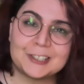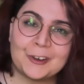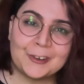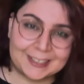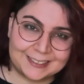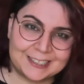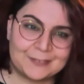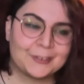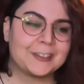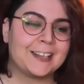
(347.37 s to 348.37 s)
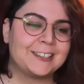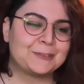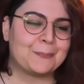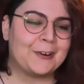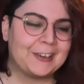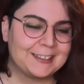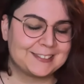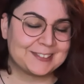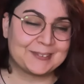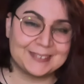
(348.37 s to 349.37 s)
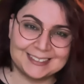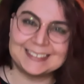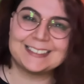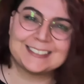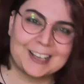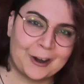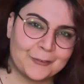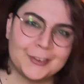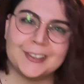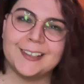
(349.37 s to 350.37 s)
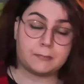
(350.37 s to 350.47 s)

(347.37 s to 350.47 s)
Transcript: talkative on each point, so let's go further.